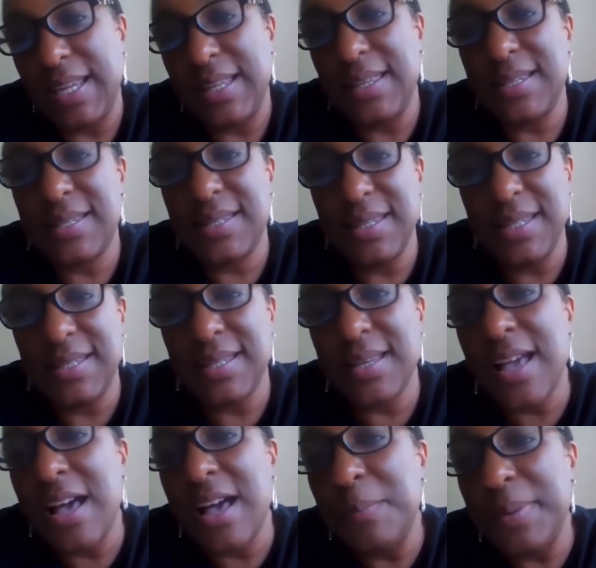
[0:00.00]
in these
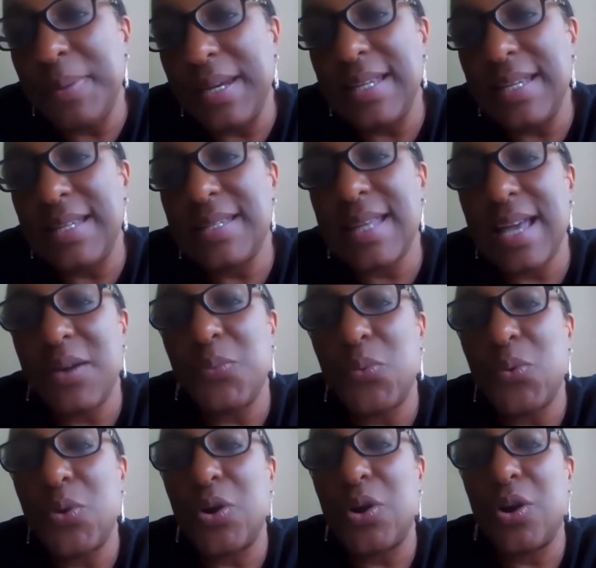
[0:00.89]
companies that
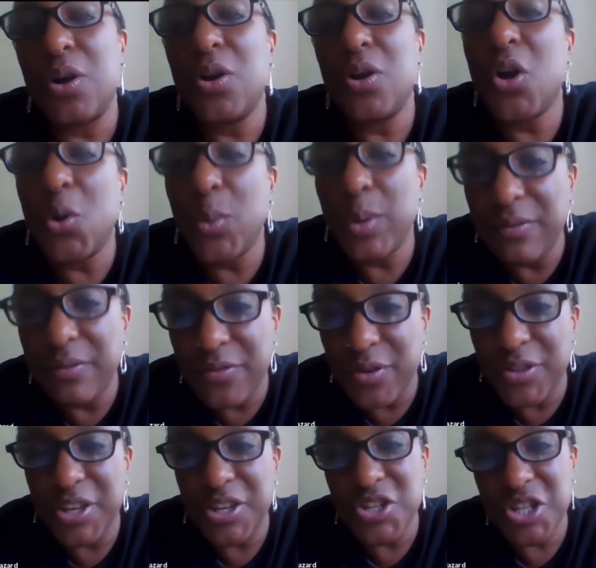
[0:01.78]
were going
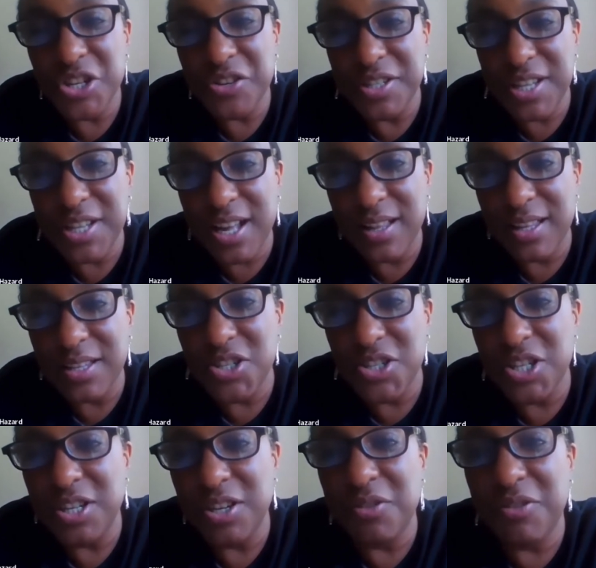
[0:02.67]
for their
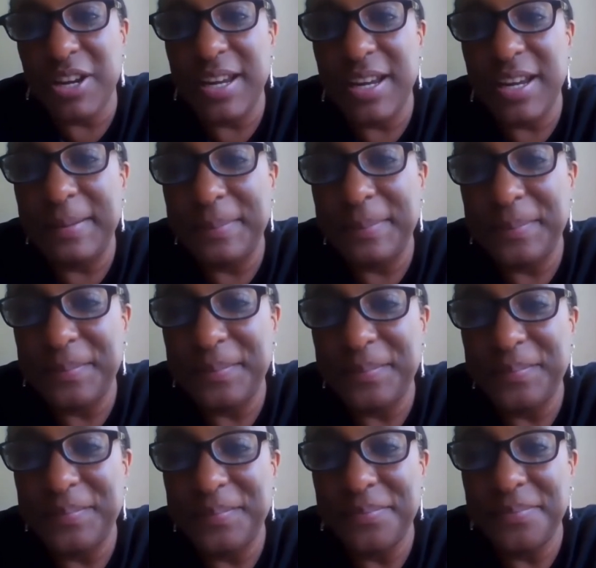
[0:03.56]
gerontology degree,
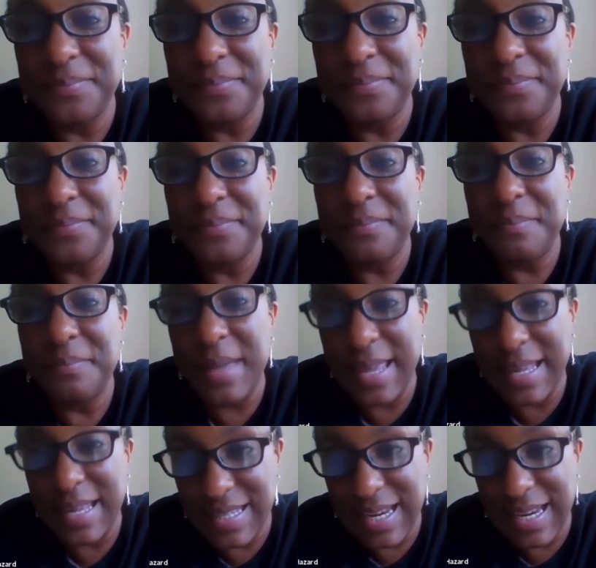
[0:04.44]

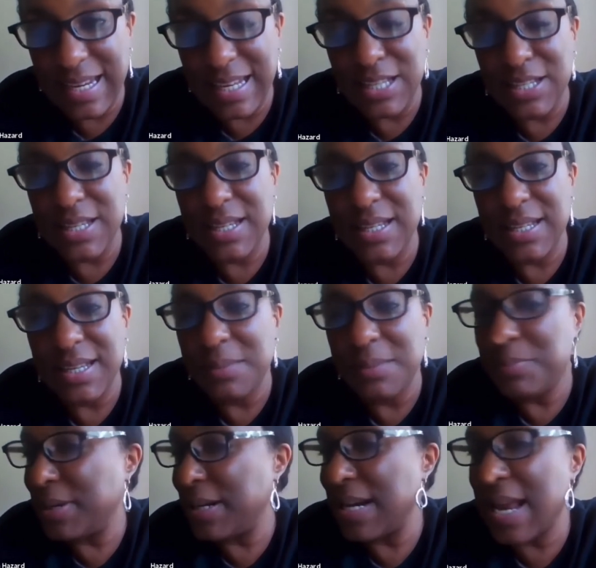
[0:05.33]
mandated,
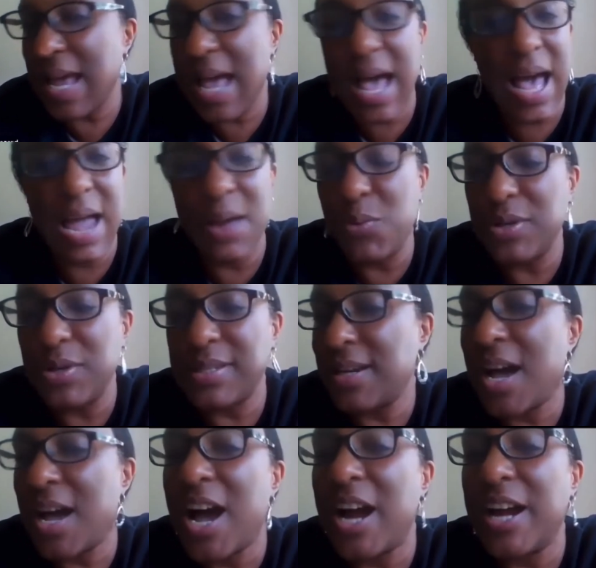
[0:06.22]
but I
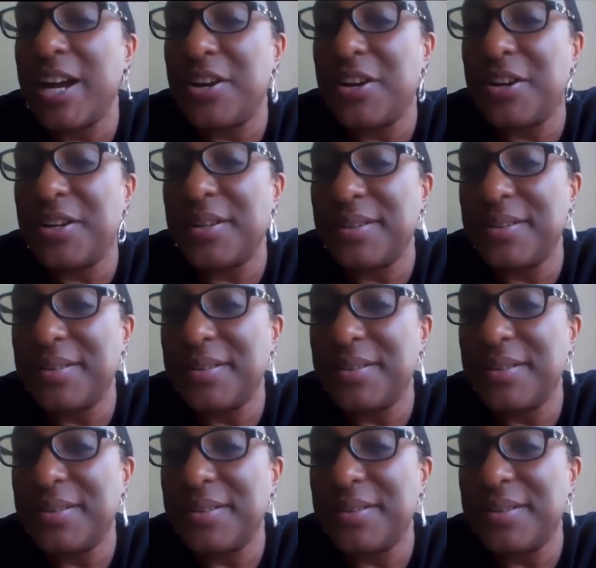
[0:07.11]
wasn't hired.